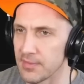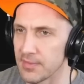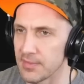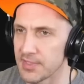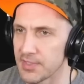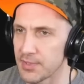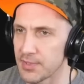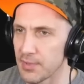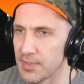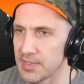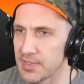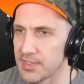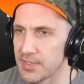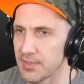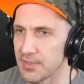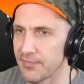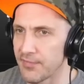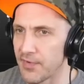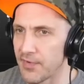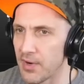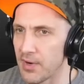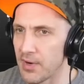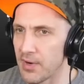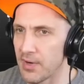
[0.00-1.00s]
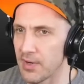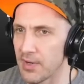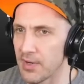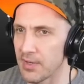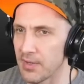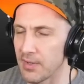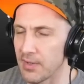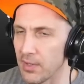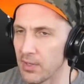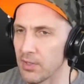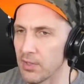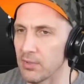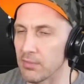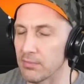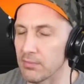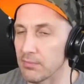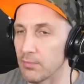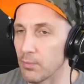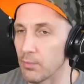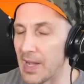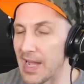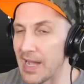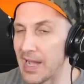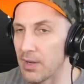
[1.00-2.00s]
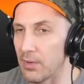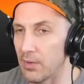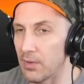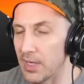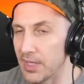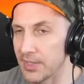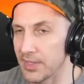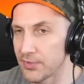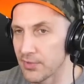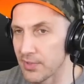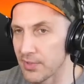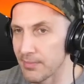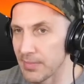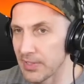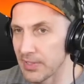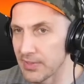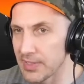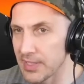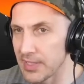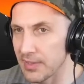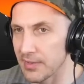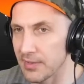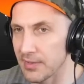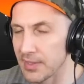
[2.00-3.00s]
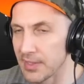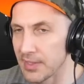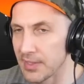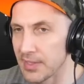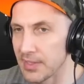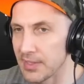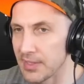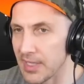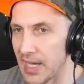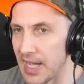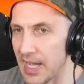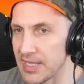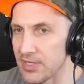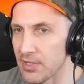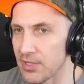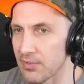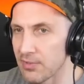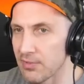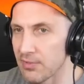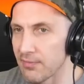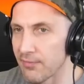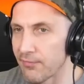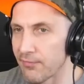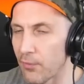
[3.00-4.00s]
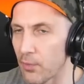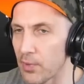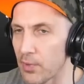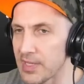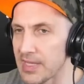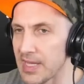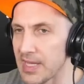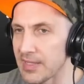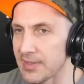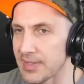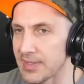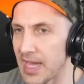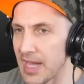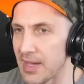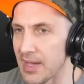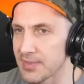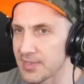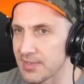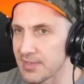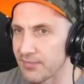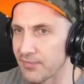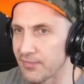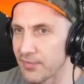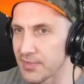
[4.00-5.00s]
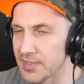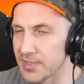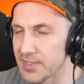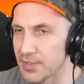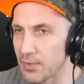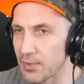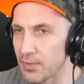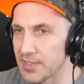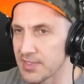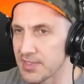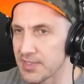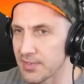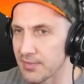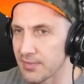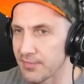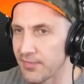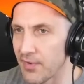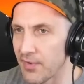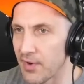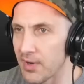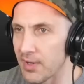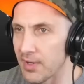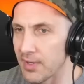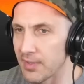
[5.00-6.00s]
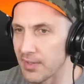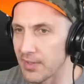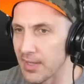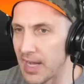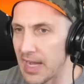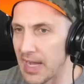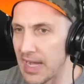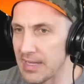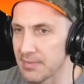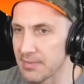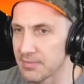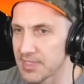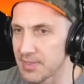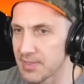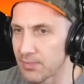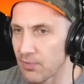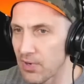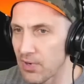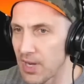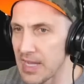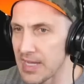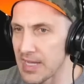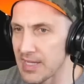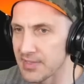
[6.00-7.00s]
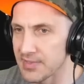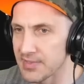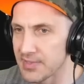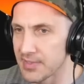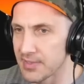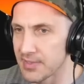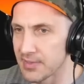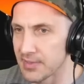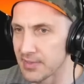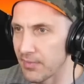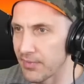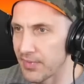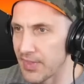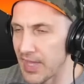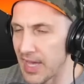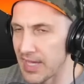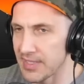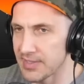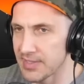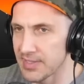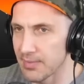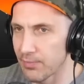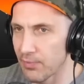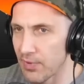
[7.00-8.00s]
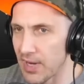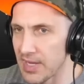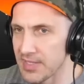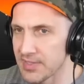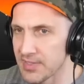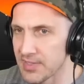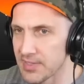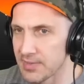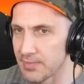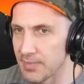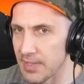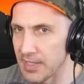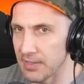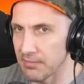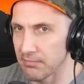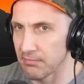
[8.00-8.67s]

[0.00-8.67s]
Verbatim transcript: Story so far, oh wow, under a million, 948,000 for the story so far. I am surprised. That surprises me.